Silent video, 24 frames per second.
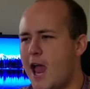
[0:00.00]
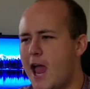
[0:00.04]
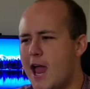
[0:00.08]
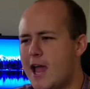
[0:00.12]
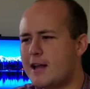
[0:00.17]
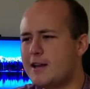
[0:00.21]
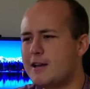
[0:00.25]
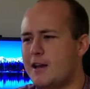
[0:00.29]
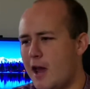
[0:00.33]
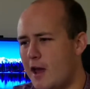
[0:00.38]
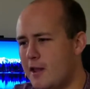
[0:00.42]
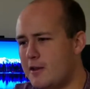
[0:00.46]

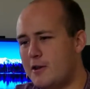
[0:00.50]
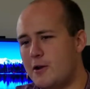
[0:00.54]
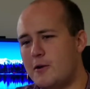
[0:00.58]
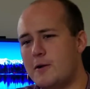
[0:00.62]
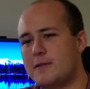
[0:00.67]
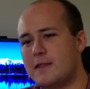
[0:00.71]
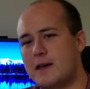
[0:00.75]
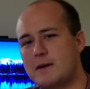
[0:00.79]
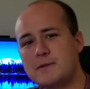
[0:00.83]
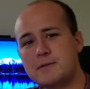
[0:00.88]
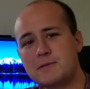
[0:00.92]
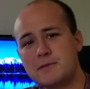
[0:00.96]
And you know
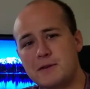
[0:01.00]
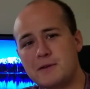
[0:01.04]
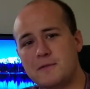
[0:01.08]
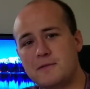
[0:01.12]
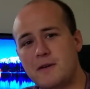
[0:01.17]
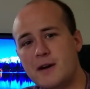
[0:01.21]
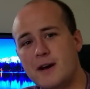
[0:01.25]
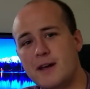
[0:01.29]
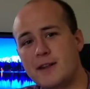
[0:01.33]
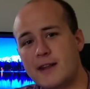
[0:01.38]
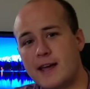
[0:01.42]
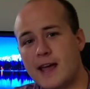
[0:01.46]
what? That was really
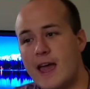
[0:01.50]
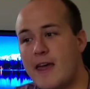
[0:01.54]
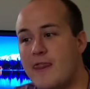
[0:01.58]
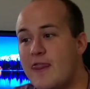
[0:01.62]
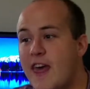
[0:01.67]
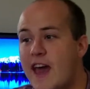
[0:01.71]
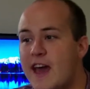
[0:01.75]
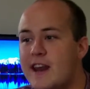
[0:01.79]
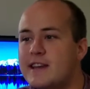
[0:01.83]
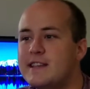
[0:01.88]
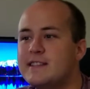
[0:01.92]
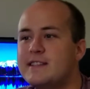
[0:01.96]
fun.
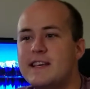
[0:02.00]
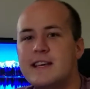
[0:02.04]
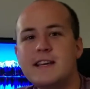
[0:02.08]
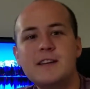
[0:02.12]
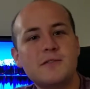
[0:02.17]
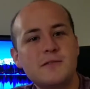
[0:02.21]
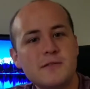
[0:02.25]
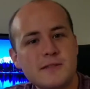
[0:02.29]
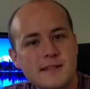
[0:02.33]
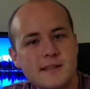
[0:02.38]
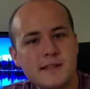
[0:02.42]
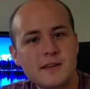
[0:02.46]
And that is
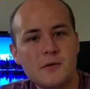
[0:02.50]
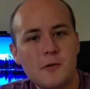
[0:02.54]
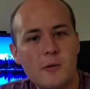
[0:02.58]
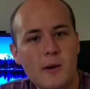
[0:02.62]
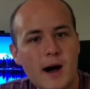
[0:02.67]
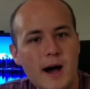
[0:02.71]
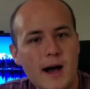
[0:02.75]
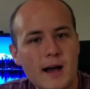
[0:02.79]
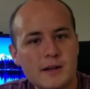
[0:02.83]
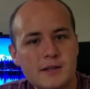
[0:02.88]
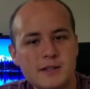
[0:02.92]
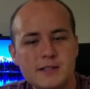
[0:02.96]
interesting to
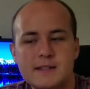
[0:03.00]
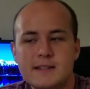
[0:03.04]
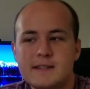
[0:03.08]
watch.